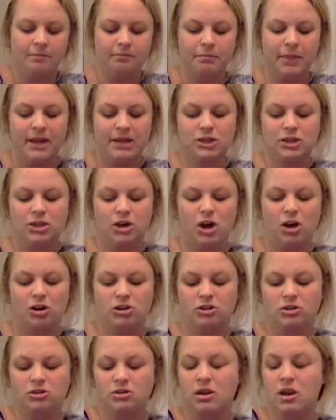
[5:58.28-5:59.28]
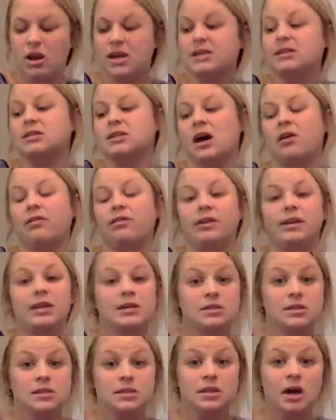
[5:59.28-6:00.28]
Make sure our
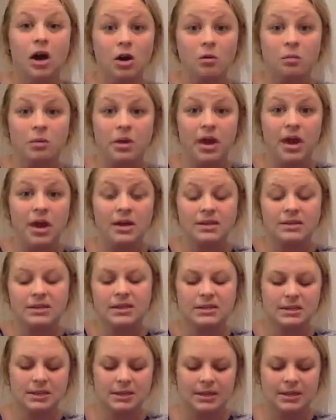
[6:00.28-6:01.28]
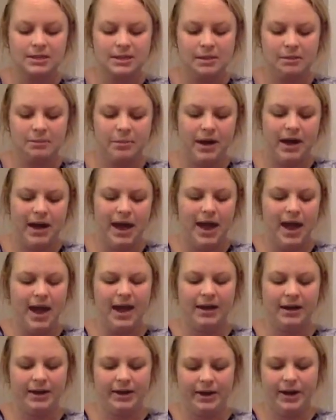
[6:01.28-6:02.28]
esophagus is open since it is a
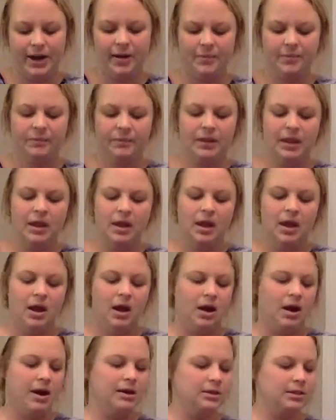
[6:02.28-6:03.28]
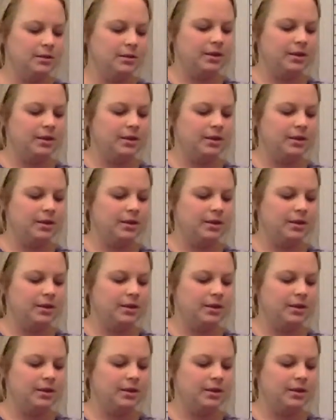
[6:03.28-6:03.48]
bag, you know. All right, so